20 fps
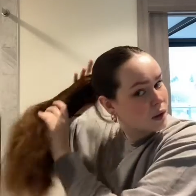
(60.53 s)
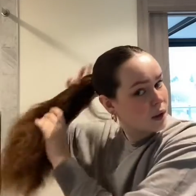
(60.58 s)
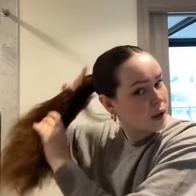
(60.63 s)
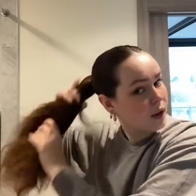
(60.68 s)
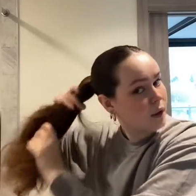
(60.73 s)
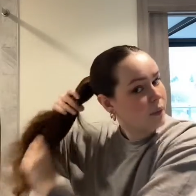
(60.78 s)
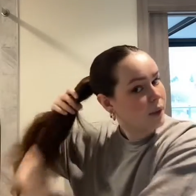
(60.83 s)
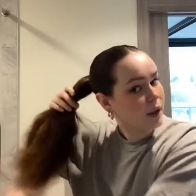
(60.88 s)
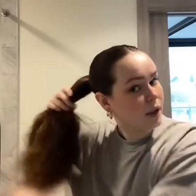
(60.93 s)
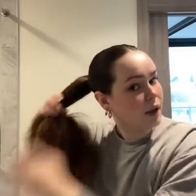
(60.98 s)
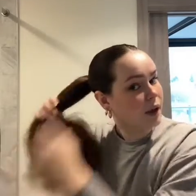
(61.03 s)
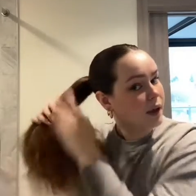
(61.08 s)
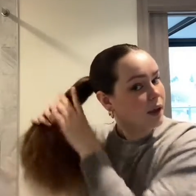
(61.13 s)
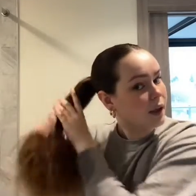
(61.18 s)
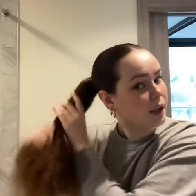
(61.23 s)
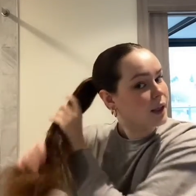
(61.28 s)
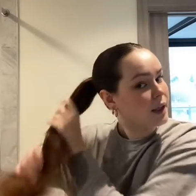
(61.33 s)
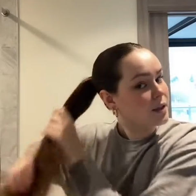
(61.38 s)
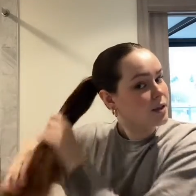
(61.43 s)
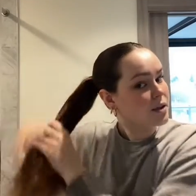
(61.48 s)
Oh my god, I
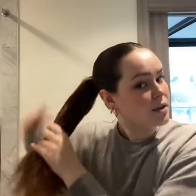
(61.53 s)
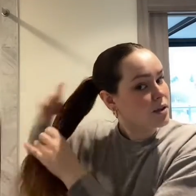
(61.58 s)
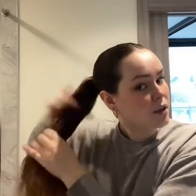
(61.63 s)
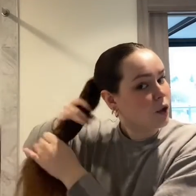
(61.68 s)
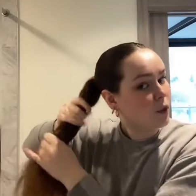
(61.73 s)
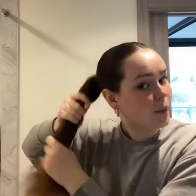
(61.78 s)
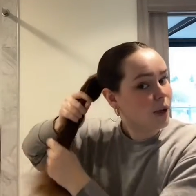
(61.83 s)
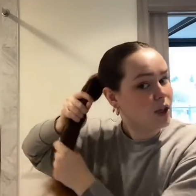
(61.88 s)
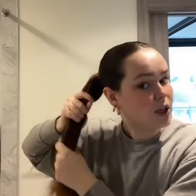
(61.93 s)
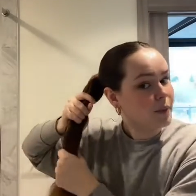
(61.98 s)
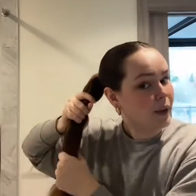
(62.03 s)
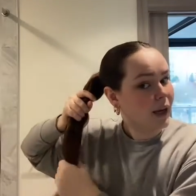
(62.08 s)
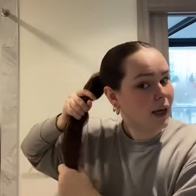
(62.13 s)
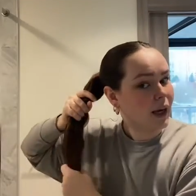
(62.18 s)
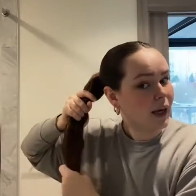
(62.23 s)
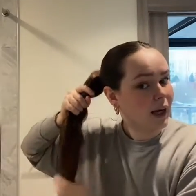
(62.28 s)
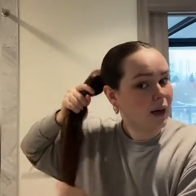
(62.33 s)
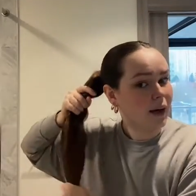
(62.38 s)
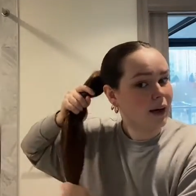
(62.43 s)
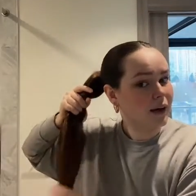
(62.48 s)
need so much. My
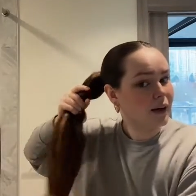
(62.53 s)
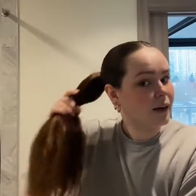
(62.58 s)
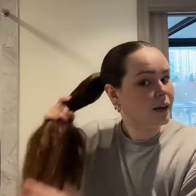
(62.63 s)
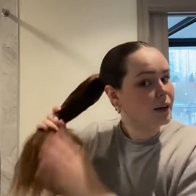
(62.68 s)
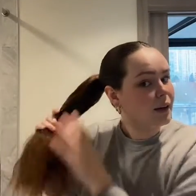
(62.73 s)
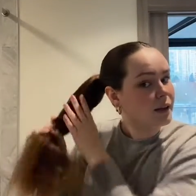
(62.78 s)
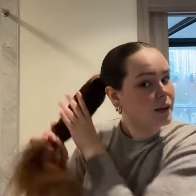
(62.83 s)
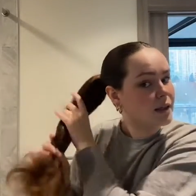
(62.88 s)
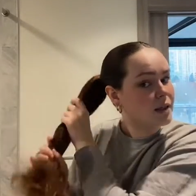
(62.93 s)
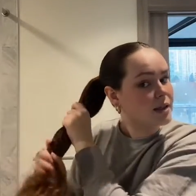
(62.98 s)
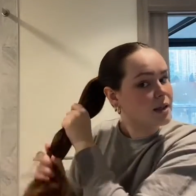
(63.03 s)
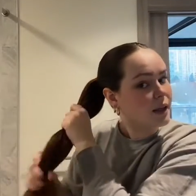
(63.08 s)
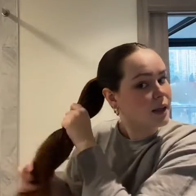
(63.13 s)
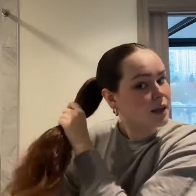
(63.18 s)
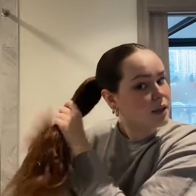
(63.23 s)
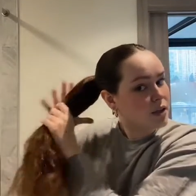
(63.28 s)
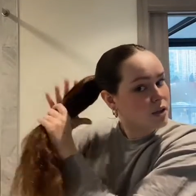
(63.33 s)
hair is like